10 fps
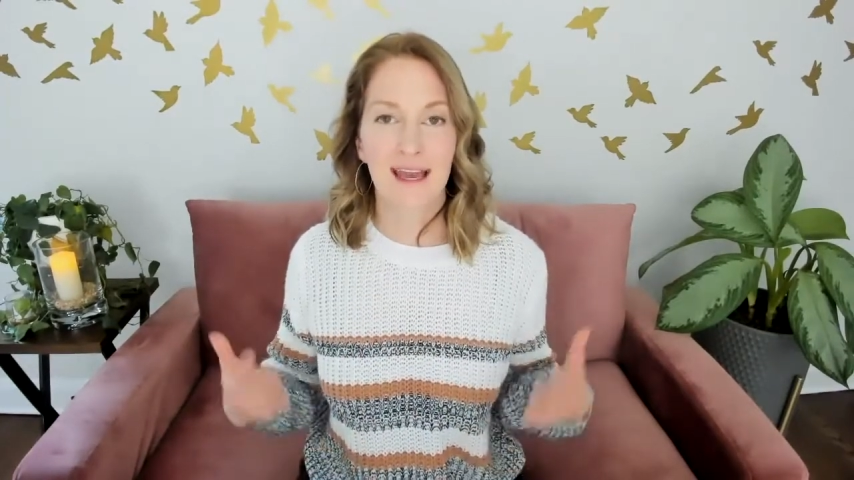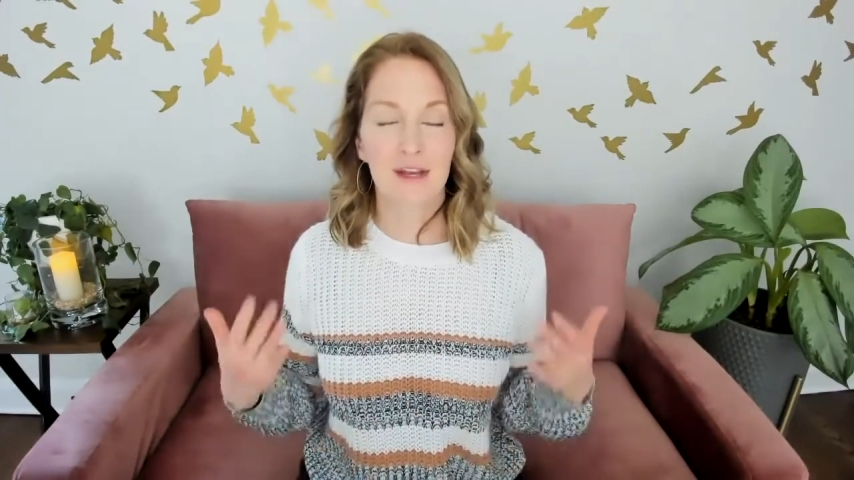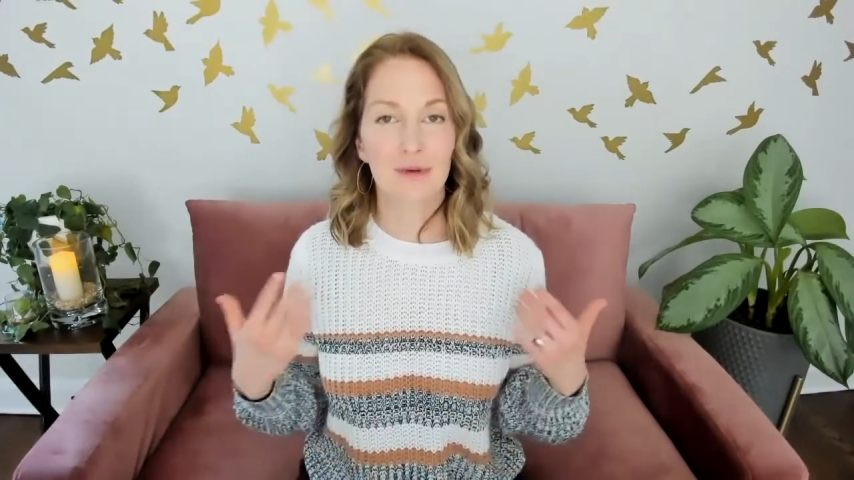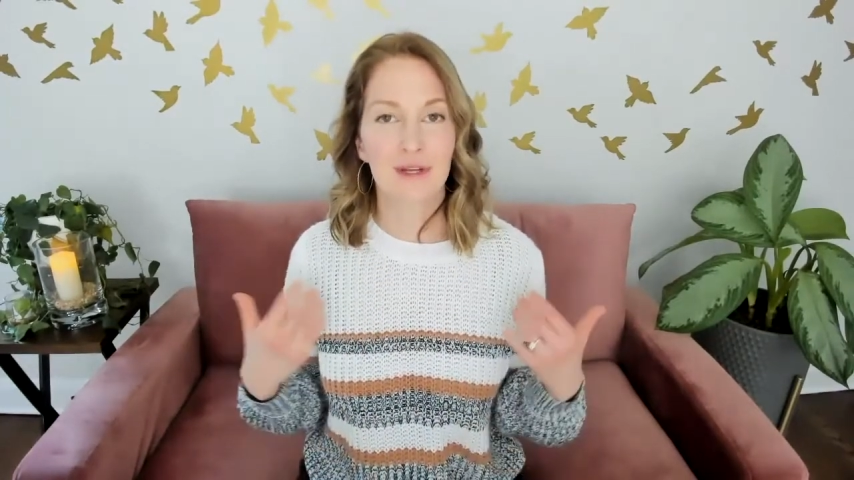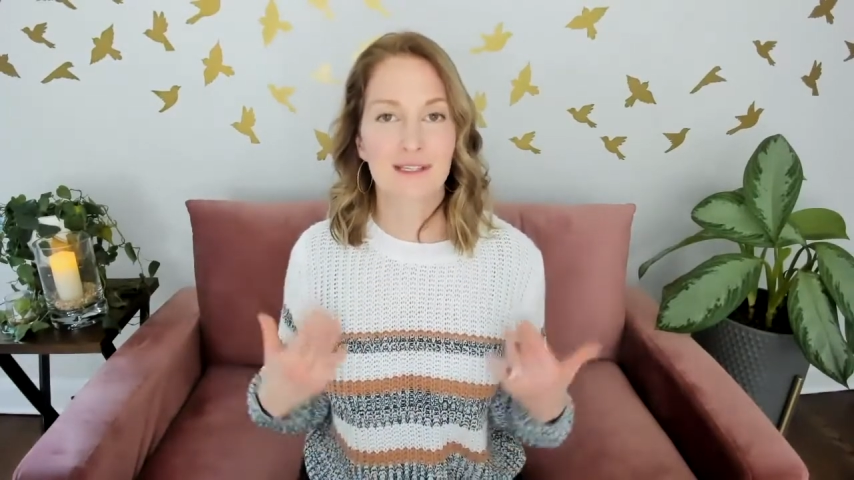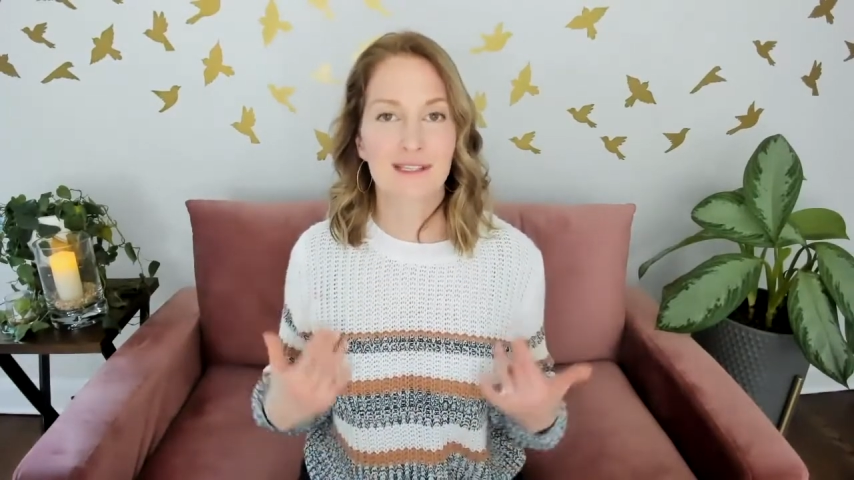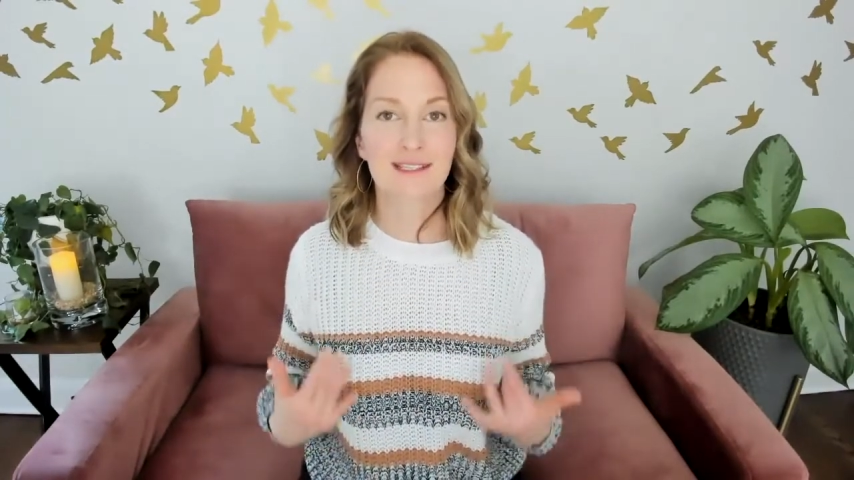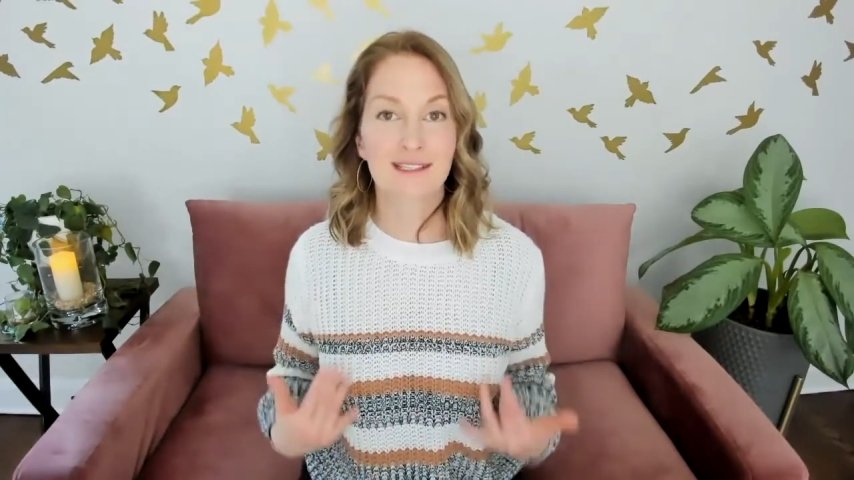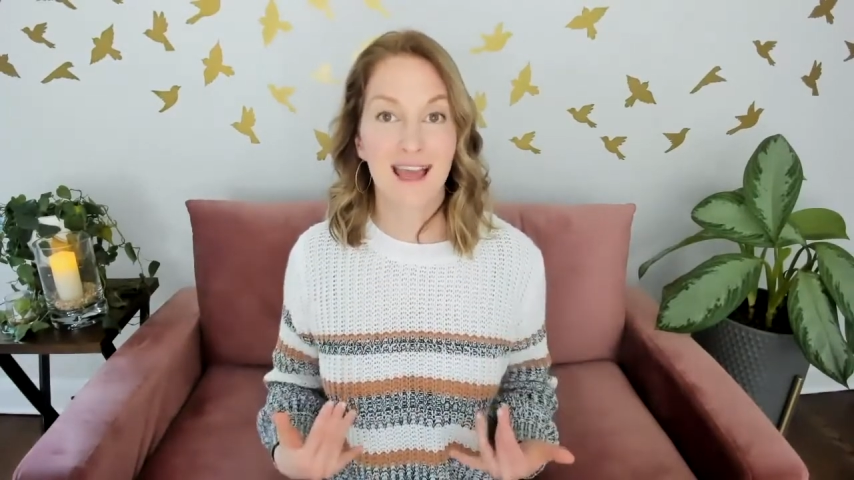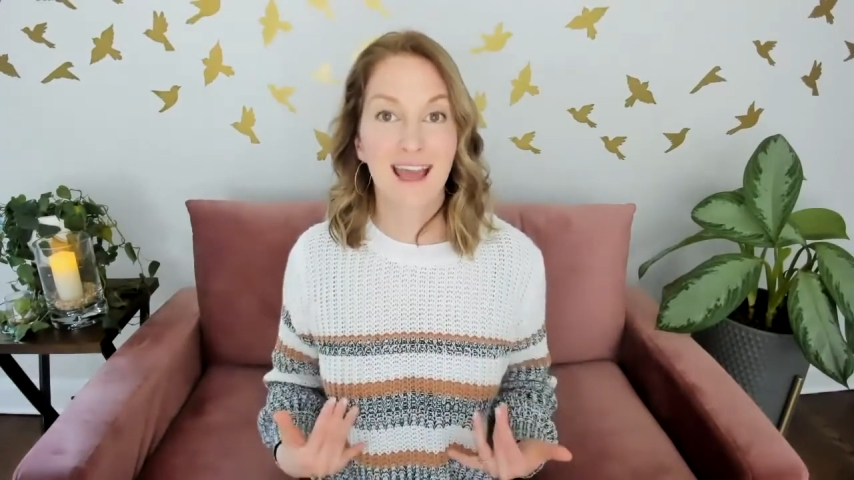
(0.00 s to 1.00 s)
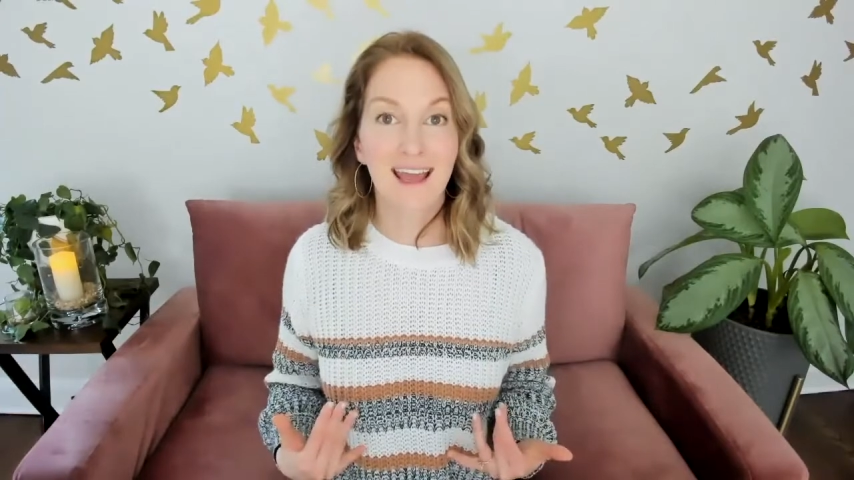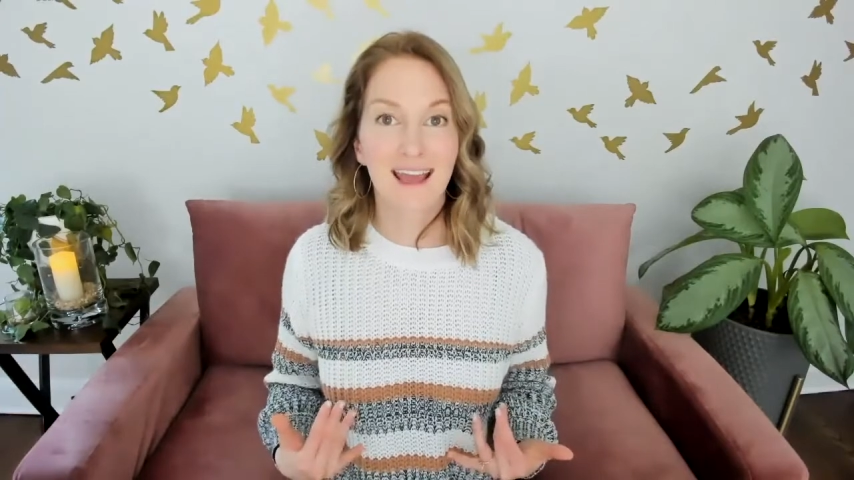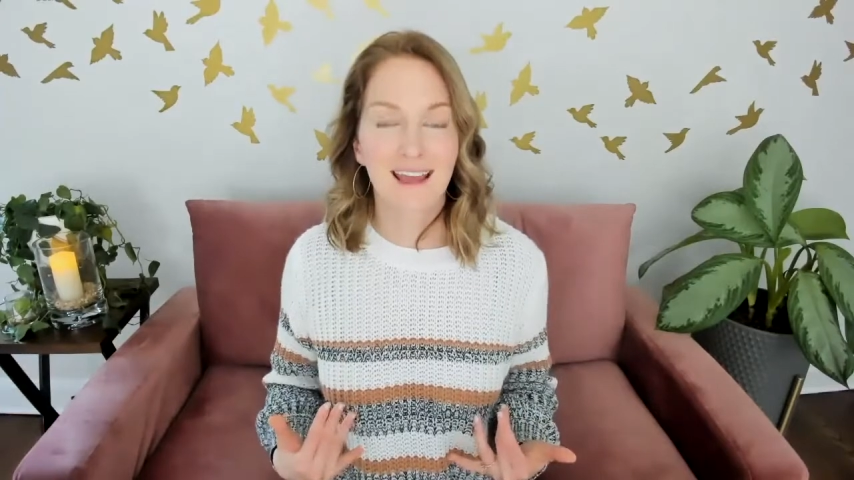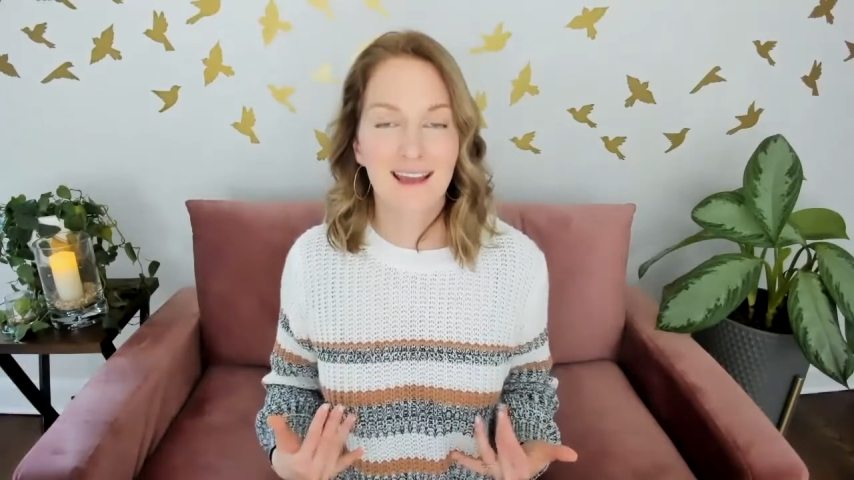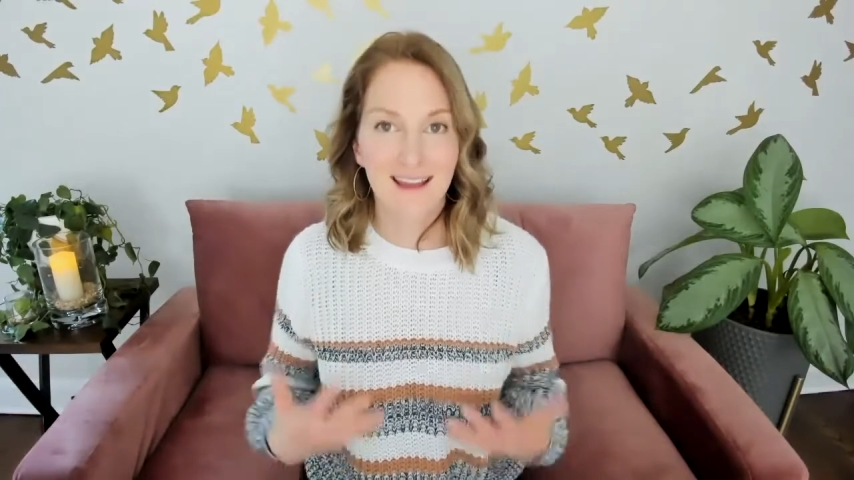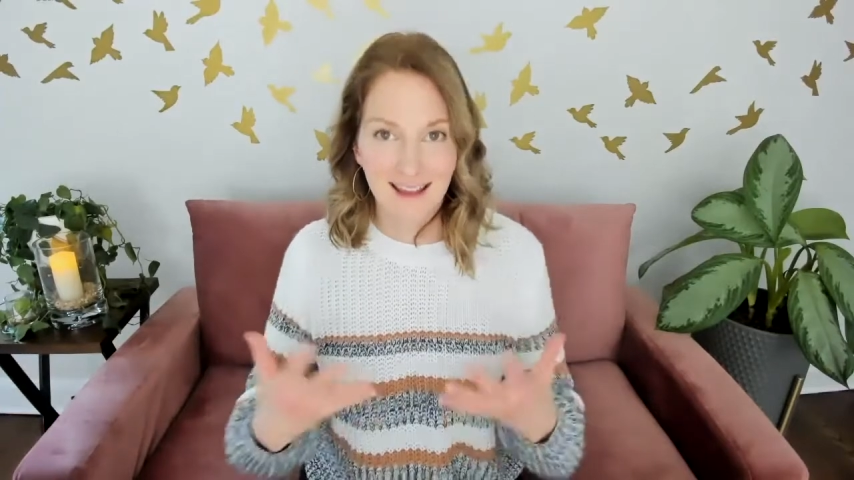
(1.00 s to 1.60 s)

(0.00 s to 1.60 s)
and you can stay